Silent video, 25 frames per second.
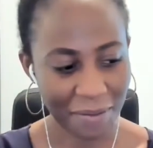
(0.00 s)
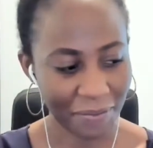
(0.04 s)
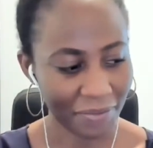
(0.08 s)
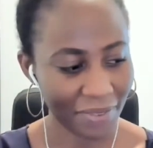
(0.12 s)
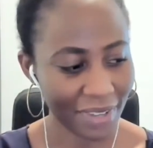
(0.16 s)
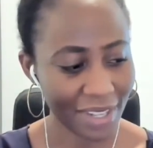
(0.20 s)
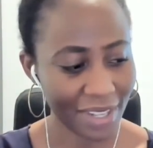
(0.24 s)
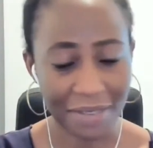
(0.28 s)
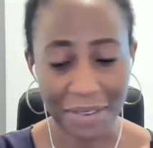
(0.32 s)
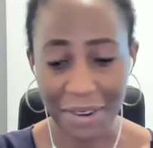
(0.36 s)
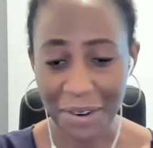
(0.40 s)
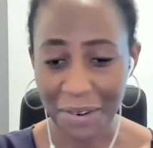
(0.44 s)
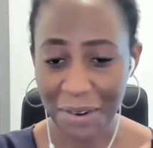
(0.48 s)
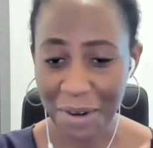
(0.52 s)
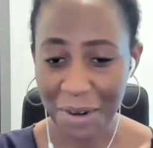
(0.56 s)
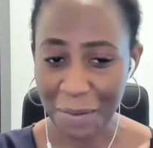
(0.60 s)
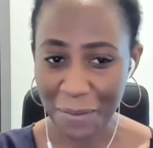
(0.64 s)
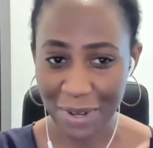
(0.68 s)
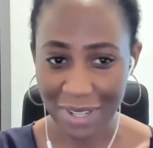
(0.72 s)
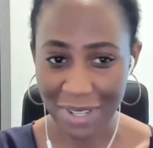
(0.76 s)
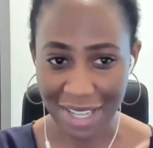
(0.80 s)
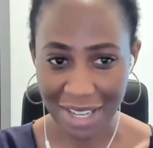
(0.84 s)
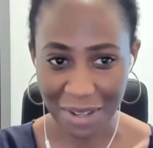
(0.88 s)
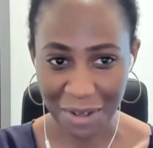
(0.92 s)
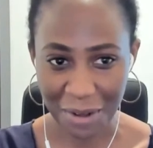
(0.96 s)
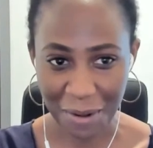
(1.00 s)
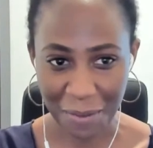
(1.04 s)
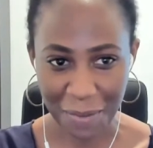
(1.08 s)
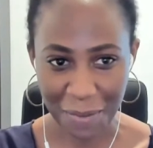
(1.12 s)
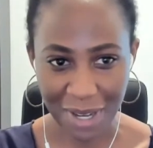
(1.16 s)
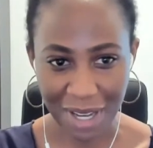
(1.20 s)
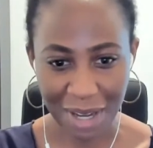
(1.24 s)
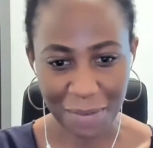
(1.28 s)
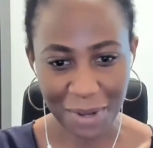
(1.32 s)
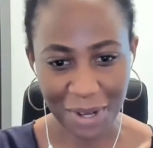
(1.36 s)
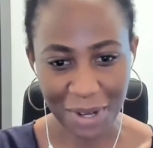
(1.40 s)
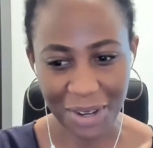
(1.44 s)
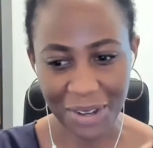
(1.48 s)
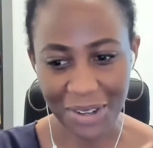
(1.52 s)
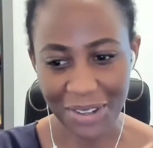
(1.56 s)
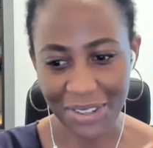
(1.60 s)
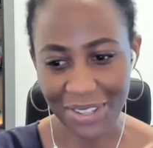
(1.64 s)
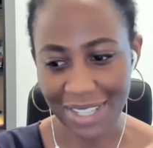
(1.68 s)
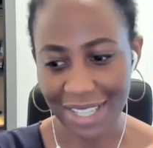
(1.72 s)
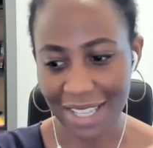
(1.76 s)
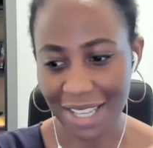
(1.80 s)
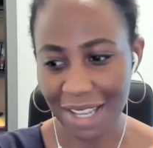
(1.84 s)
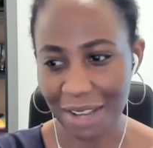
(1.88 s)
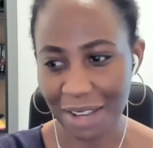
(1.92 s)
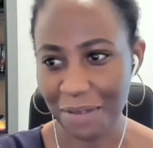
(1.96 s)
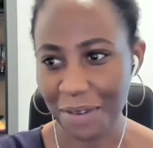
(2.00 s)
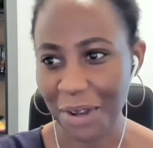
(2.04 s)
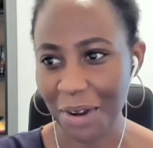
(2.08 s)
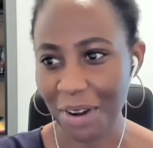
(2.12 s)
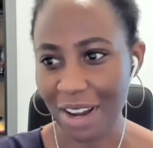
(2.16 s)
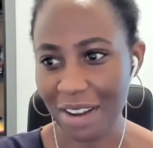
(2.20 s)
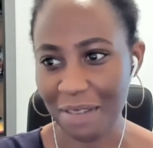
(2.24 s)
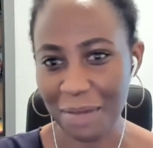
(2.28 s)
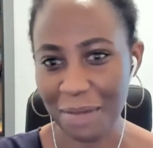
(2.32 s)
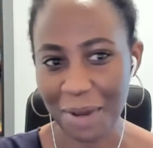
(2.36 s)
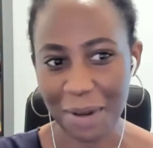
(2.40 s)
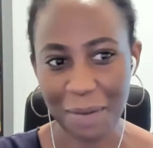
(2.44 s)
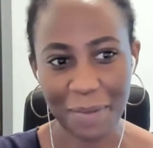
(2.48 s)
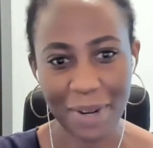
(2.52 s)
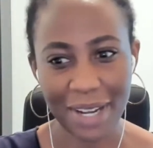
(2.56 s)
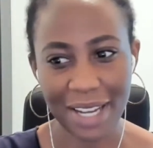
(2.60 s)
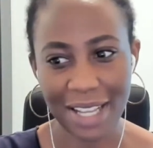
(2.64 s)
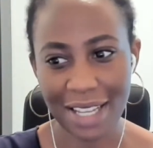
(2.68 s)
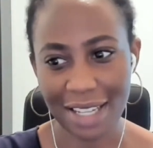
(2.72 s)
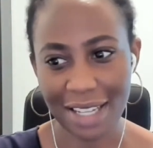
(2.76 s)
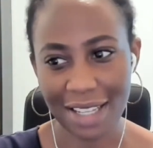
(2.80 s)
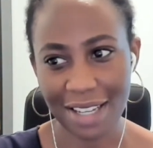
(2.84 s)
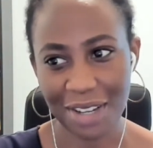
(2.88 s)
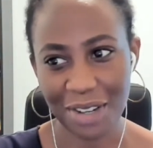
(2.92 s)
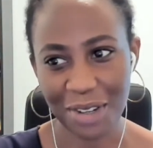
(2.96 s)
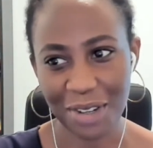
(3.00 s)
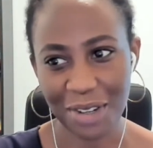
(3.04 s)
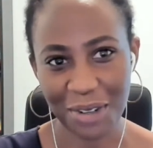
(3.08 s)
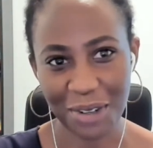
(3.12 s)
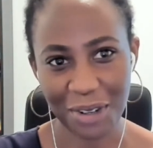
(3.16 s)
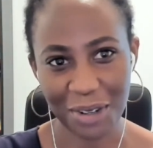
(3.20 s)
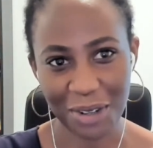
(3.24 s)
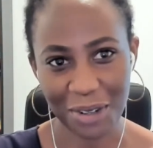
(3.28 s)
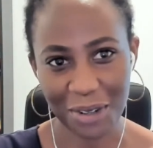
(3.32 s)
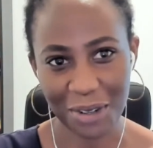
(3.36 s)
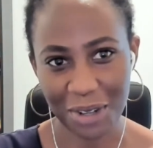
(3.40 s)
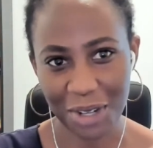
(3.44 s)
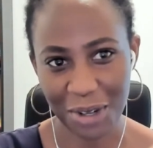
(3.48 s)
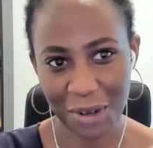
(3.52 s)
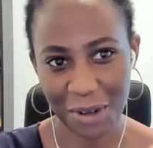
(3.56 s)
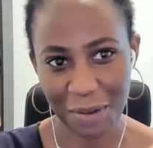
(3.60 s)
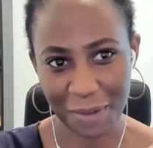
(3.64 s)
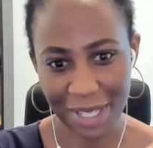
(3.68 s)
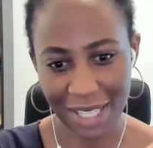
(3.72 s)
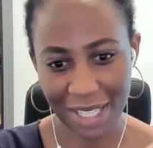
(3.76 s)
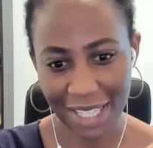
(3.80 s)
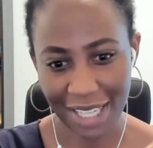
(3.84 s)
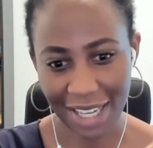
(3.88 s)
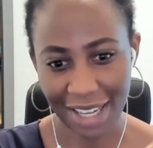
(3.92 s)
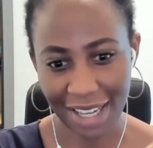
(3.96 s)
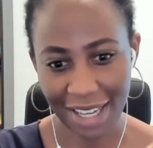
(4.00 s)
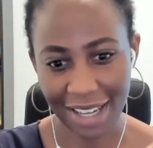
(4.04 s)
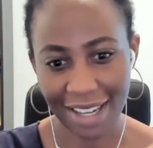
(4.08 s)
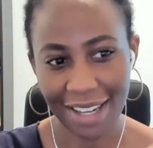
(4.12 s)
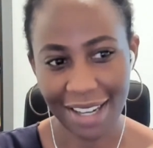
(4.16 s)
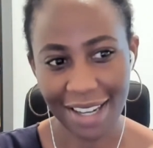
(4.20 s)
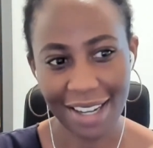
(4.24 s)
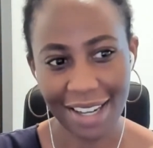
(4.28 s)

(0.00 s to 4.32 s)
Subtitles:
It's a very important topic because if you have been paying attention on social media